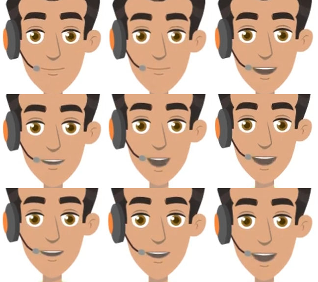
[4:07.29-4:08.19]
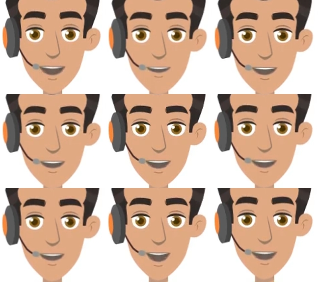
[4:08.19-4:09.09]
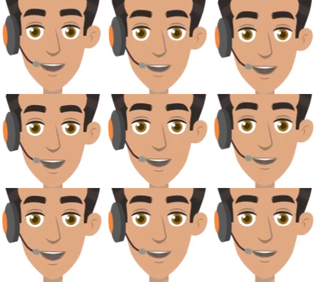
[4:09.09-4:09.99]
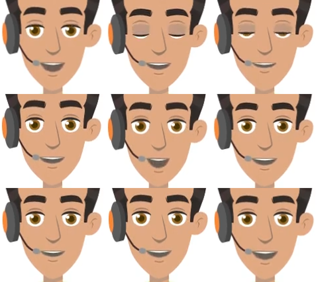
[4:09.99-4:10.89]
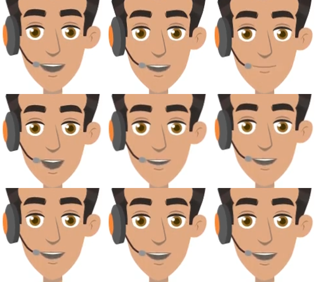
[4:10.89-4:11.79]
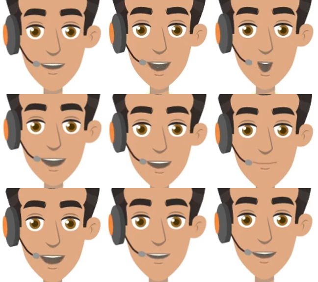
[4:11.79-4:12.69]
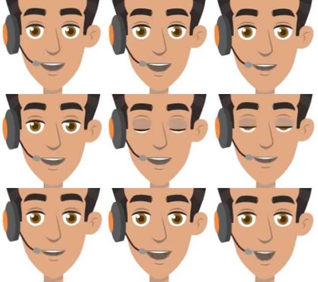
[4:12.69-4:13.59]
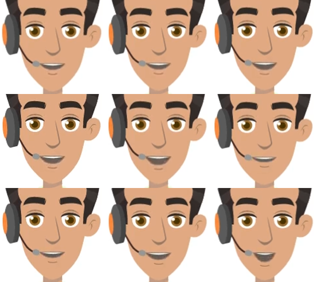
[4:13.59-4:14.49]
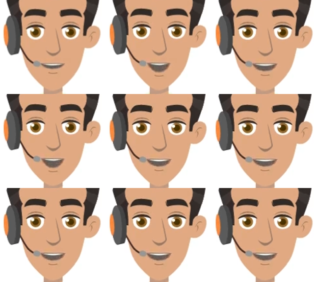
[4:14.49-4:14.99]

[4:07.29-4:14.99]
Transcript: They have become important due to the increasing scarcity of raw materials, pollution targets, doing business as an ethical and sustainable company,